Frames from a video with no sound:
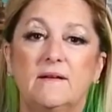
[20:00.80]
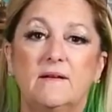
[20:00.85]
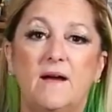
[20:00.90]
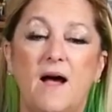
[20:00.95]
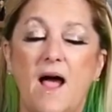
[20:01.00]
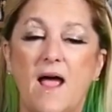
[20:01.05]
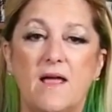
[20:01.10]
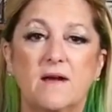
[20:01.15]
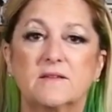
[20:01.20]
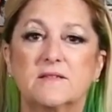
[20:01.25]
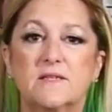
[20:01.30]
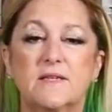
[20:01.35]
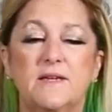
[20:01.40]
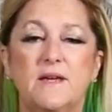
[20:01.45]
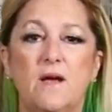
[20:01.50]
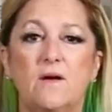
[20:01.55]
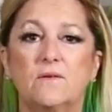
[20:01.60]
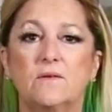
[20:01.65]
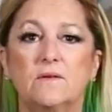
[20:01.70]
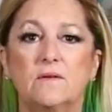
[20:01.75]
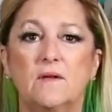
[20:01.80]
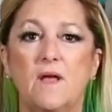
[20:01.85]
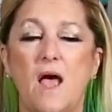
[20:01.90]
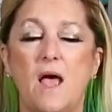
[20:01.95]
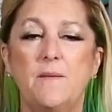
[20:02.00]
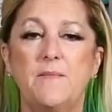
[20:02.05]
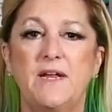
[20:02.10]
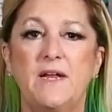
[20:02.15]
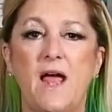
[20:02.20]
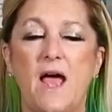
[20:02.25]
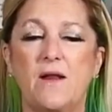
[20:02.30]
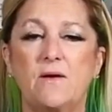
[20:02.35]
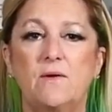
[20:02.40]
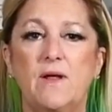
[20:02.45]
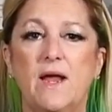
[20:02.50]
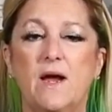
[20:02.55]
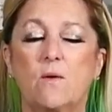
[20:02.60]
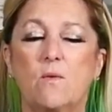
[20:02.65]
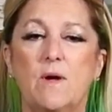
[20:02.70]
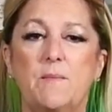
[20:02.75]
I honestly don't. I mean, I don't
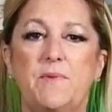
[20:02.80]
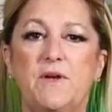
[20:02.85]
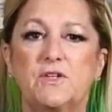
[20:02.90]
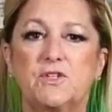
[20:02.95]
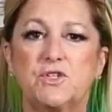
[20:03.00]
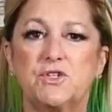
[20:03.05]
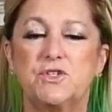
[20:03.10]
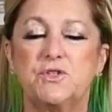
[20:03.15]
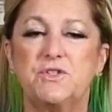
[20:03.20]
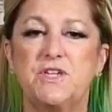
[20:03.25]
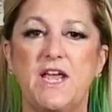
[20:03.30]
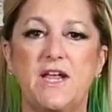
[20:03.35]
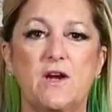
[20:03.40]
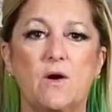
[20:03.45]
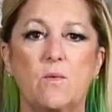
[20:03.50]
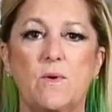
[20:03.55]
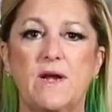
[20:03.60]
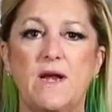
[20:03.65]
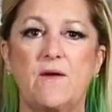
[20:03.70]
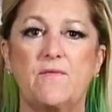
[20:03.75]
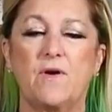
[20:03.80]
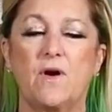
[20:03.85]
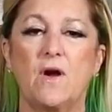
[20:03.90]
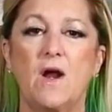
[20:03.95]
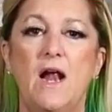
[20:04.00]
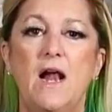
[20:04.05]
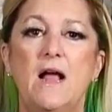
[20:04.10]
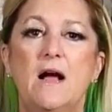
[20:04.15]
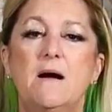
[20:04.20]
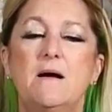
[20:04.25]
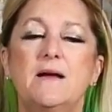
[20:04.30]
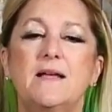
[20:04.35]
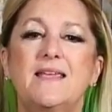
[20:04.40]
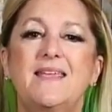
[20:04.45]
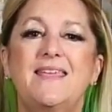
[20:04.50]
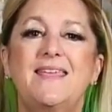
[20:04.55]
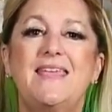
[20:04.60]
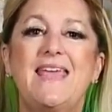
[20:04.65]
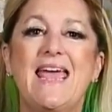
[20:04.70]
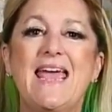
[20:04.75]
care what pictures you take or whatever.
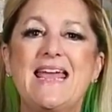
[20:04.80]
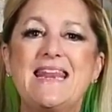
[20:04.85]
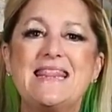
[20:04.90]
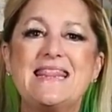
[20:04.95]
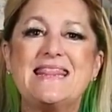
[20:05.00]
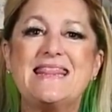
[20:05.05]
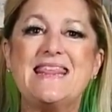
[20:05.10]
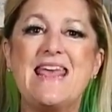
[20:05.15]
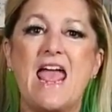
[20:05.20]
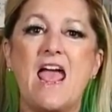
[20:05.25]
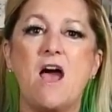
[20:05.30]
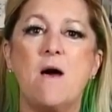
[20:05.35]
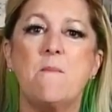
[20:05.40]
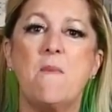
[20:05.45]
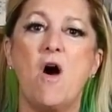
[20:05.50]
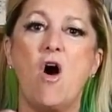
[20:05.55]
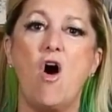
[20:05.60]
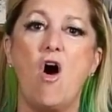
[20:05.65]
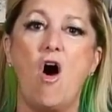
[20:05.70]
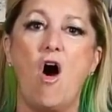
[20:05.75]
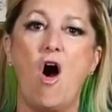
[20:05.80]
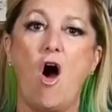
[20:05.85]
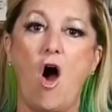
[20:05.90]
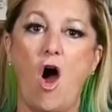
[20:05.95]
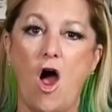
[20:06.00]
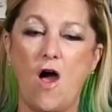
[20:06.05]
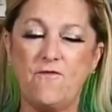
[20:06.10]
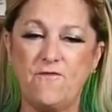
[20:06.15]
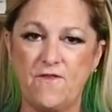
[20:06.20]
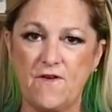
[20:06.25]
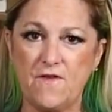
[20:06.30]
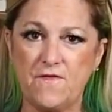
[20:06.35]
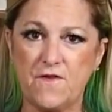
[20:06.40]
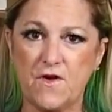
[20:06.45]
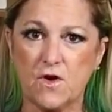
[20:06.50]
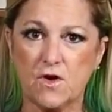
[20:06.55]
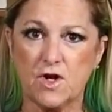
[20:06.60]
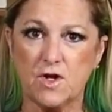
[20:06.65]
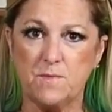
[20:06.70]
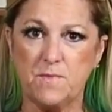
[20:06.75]
Get them off of
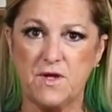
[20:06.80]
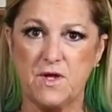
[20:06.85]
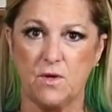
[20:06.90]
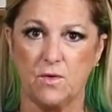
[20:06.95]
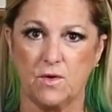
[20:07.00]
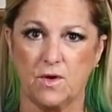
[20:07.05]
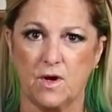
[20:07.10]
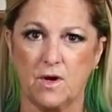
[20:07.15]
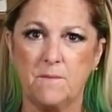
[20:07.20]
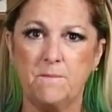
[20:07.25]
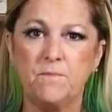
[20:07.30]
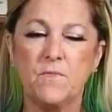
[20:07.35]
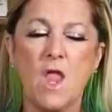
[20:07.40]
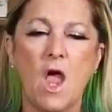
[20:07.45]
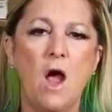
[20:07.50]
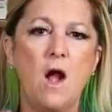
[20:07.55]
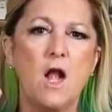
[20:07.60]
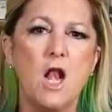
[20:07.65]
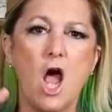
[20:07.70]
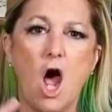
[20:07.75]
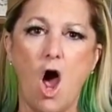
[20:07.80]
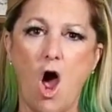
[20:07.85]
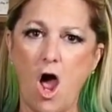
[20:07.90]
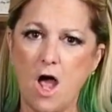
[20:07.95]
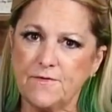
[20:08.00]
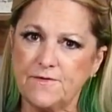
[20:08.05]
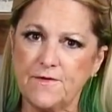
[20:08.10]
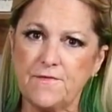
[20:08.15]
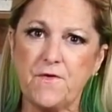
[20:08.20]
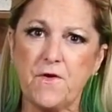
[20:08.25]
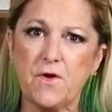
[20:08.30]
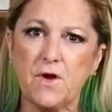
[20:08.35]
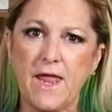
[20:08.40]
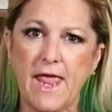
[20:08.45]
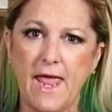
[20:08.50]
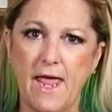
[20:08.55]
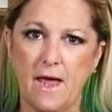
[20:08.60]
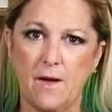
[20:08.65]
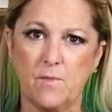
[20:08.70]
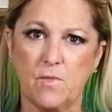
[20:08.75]
your computer, off of your
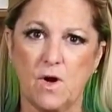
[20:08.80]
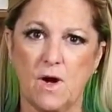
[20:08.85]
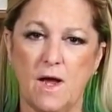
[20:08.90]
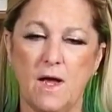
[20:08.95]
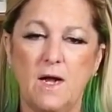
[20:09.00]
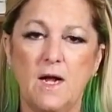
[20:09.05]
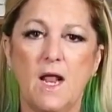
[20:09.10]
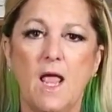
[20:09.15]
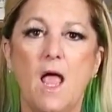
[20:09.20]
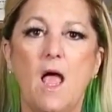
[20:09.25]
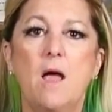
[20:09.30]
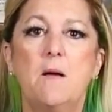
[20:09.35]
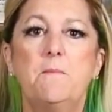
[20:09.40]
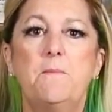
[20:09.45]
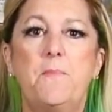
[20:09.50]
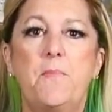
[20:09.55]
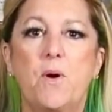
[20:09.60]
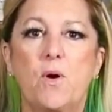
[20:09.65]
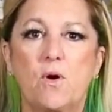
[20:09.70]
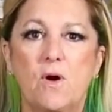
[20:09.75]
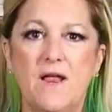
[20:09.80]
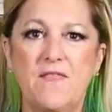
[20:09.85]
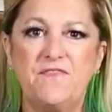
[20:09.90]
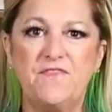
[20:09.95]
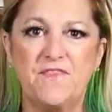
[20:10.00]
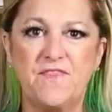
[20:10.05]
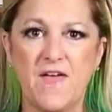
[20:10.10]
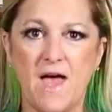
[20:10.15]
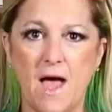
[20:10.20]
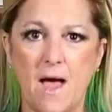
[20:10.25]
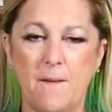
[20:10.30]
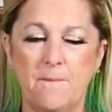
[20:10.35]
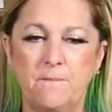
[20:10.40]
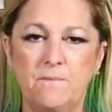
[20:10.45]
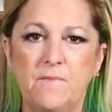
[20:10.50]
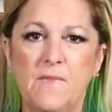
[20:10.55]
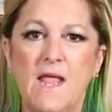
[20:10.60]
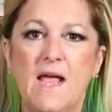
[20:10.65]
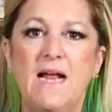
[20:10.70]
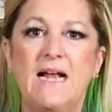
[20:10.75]
camera, print them,
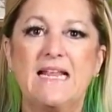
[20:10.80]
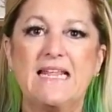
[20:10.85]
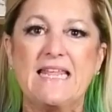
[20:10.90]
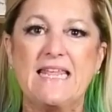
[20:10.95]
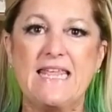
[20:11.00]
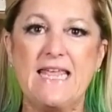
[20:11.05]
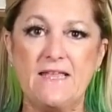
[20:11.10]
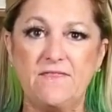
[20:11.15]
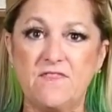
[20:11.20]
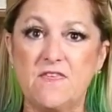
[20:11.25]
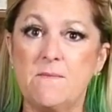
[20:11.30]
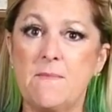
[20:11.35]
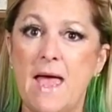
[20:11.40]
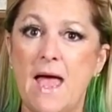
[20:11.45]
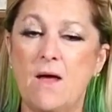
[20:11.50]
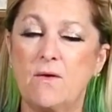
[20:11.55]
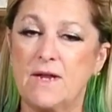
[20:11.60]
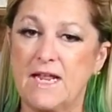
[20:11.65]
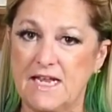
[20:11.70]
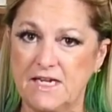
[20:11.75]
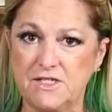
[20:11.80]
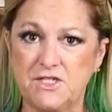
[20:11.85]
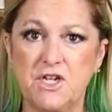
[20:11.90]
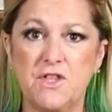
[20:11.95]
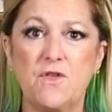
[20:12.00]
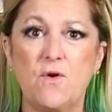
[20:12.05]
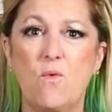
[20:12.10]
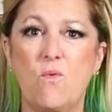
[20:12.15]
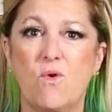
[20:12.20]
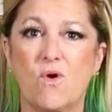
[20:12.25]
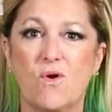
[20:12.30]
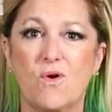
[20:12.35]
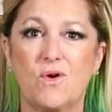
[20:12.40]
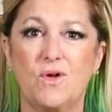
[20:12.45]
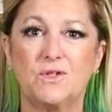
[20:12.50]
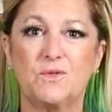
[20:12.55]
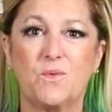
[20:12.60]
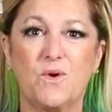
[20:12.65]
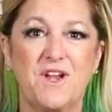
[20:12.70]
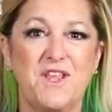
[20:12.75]
get them out into the
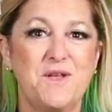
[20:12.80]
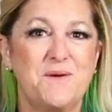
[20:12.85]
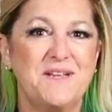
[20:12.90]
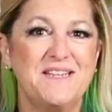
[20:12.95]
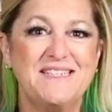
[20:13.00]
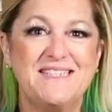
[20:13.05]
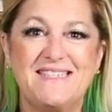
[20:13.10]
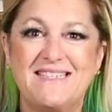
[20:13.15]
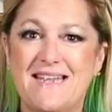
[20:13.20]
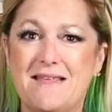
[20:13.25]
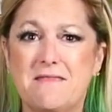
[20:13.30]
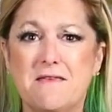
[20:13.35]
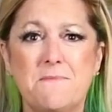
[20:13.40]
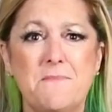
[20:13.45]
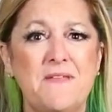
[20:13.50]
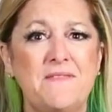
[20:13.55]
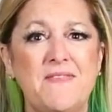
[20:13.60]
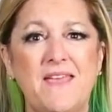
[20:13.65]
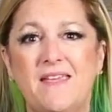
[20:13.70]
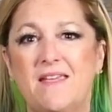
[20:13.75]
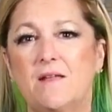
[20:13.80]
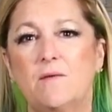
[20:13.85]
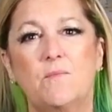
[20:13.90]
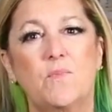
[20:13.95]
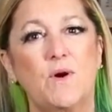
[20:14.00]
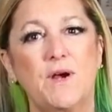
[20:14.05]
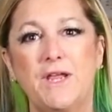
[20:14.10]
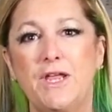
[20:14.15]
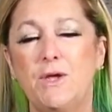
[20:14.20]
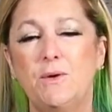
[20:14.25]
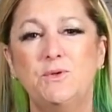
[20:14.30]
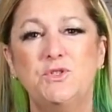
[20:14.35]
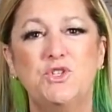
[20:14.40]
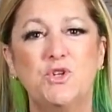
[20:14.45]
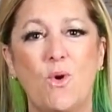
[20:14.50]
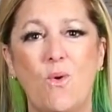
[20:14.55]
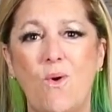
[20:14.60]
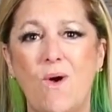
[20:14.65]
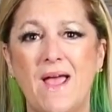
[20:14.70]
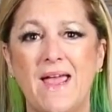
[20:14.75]
world where you can see them and they can bring you
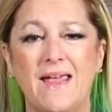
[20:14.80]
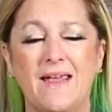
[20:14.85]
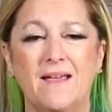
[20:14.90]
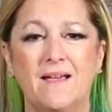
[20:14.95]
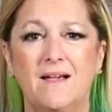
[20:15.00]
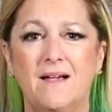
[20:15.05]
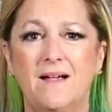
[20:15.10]
joy.